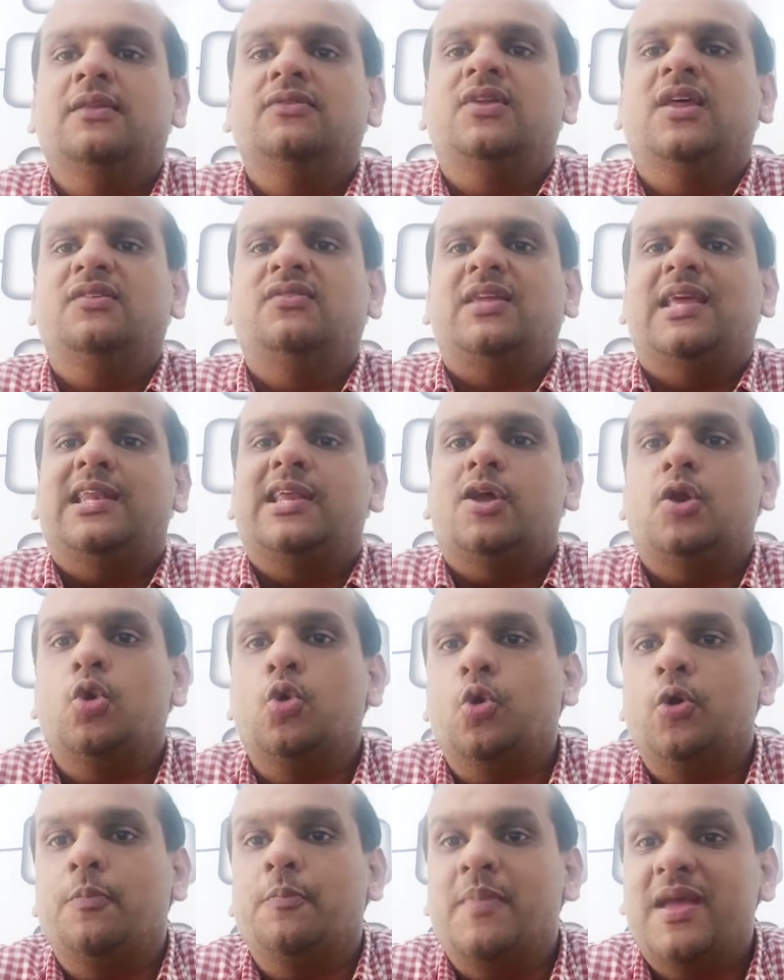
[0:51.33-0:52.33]
This
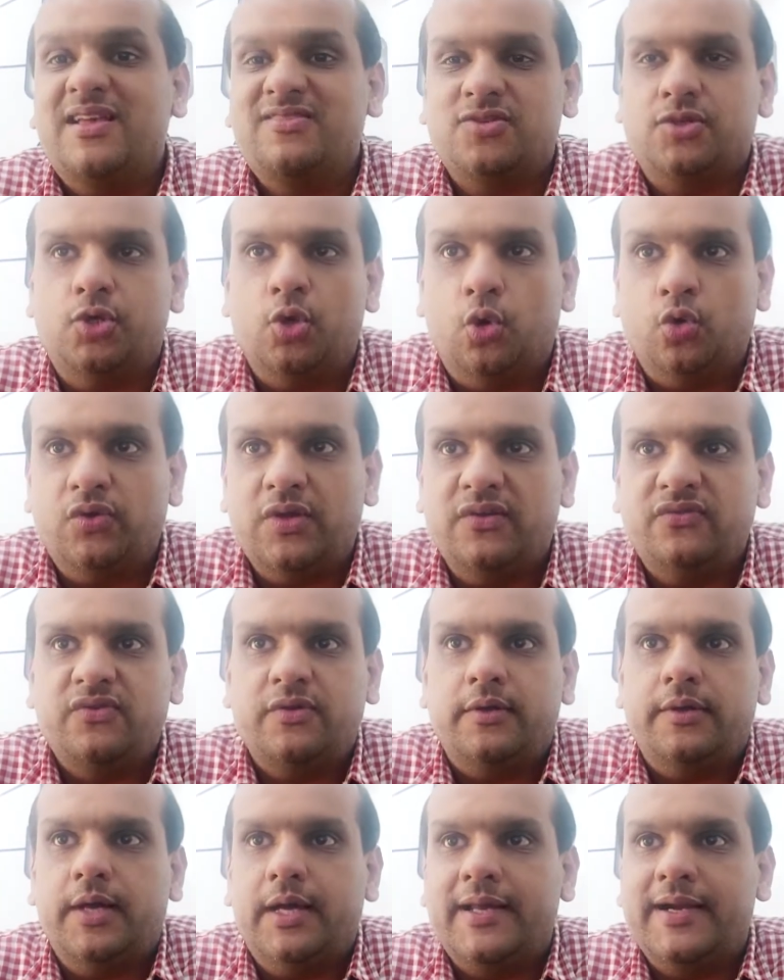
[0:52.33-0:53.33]
include mixed
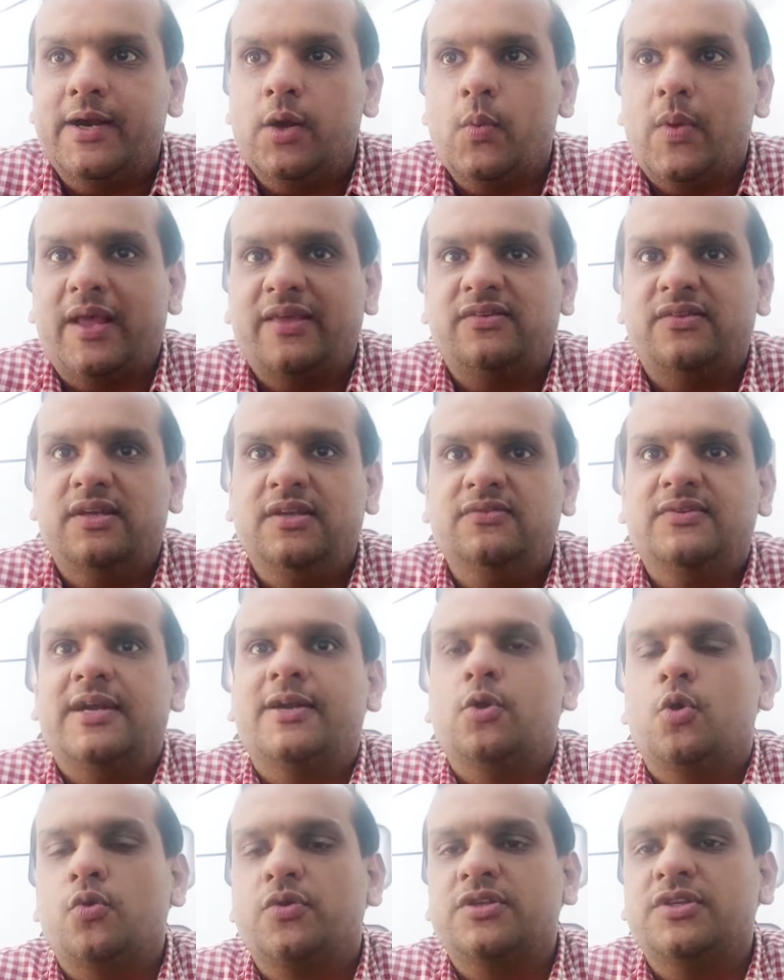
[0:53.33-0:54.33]
doses. Current vaccines
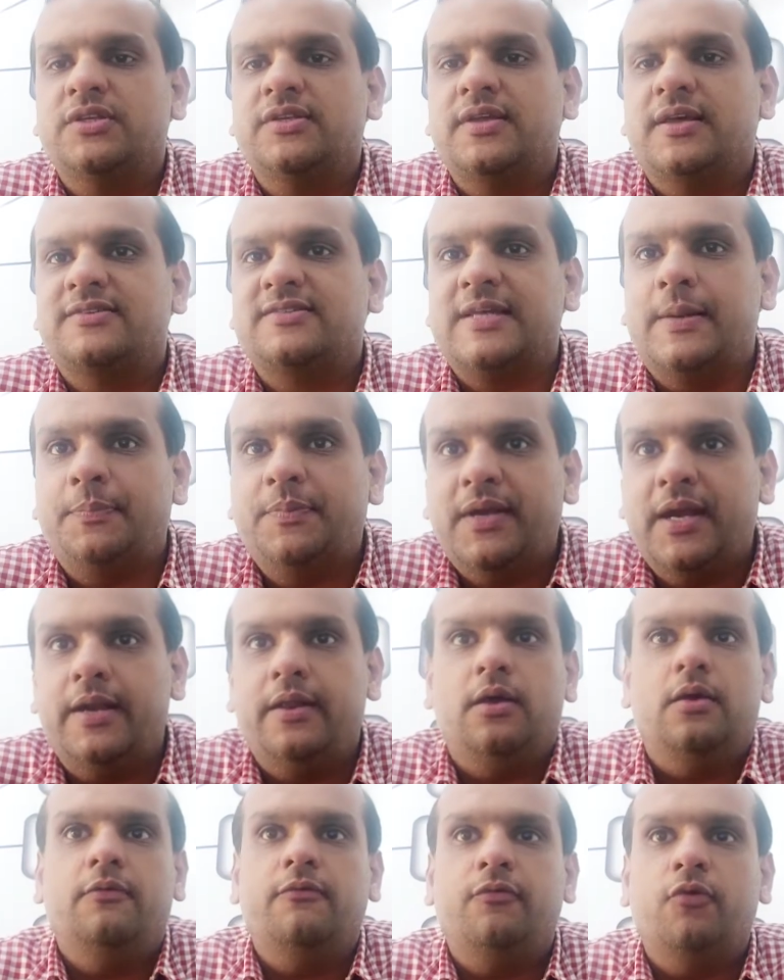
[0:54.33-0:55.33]
and dosages
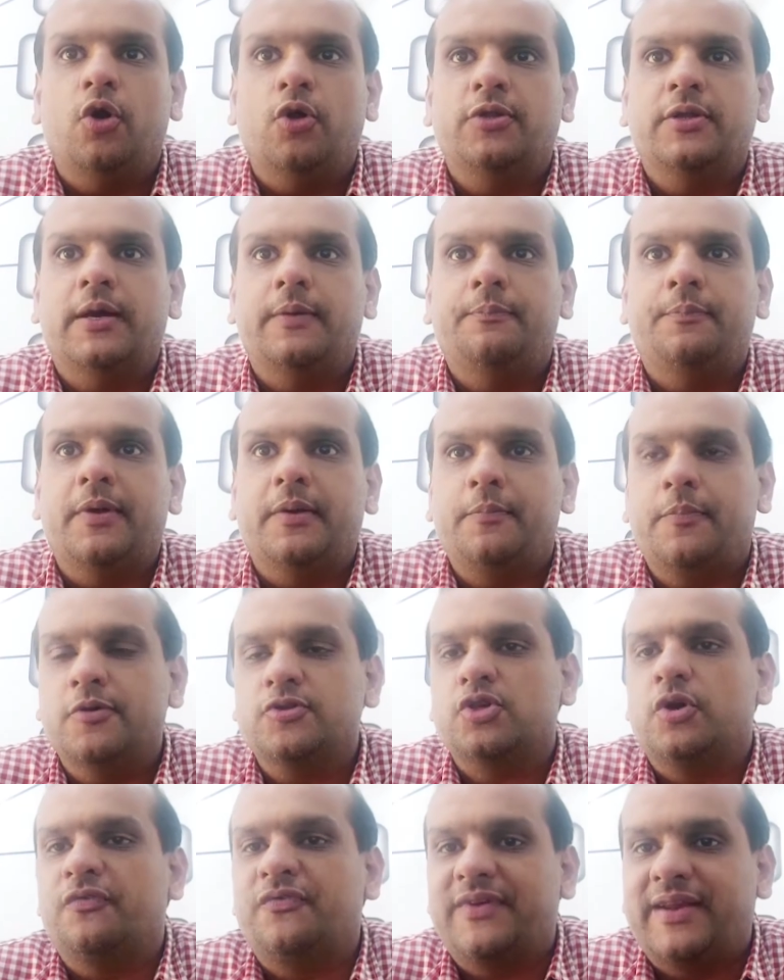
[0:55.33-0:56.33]
accepted for the
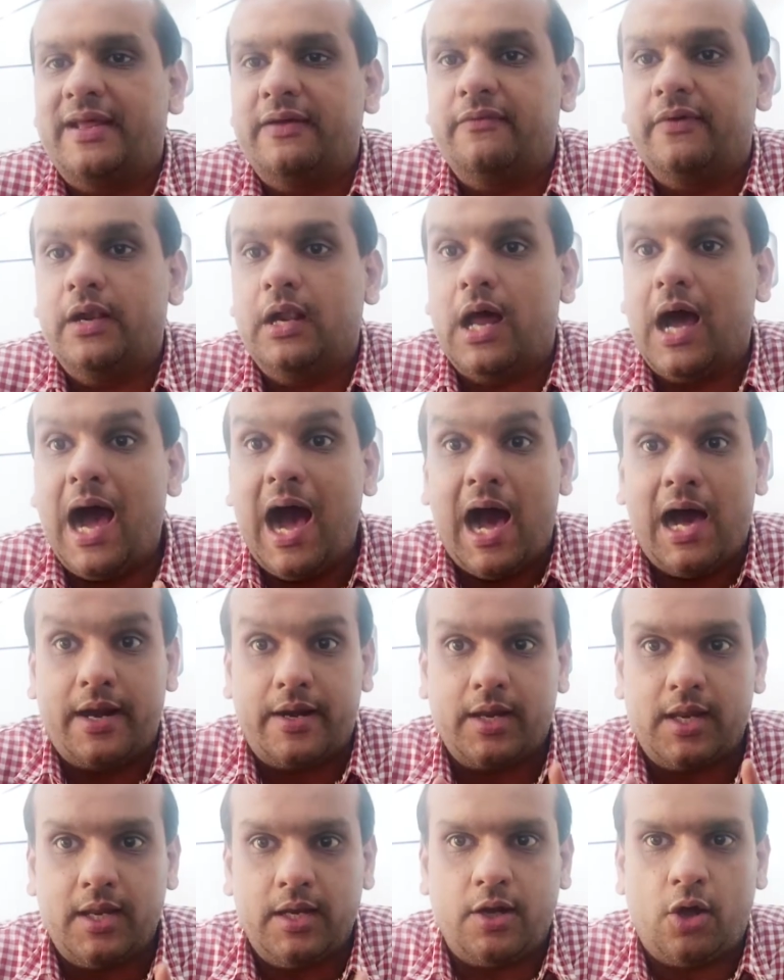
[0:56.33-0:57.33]
purpose of travel
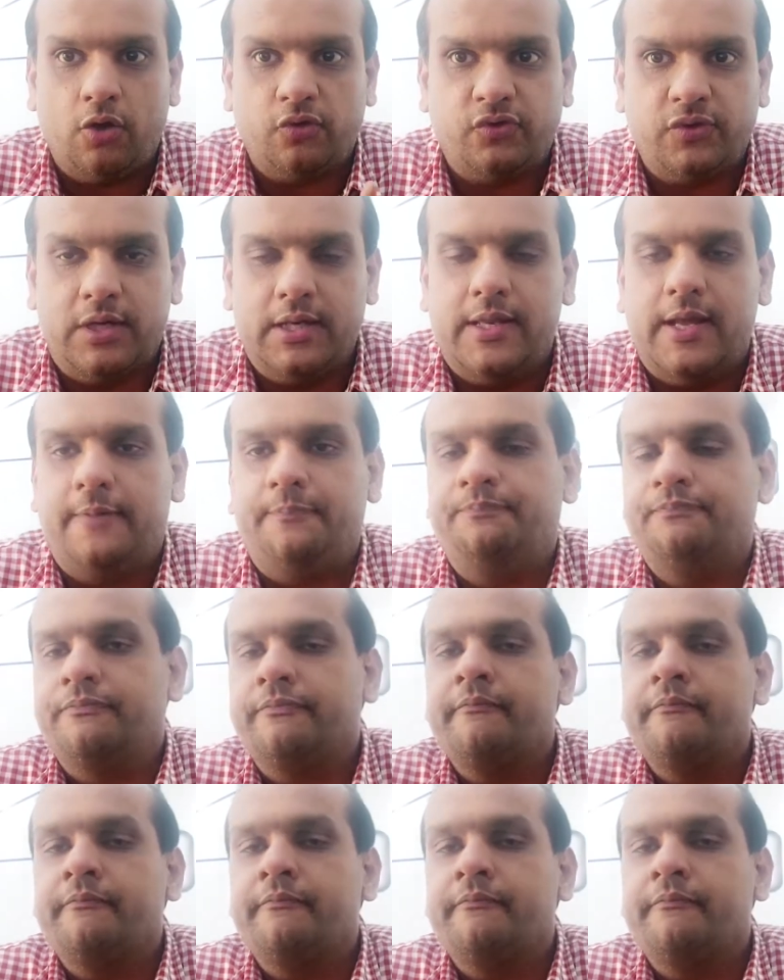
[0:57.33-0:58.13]
are in Australia: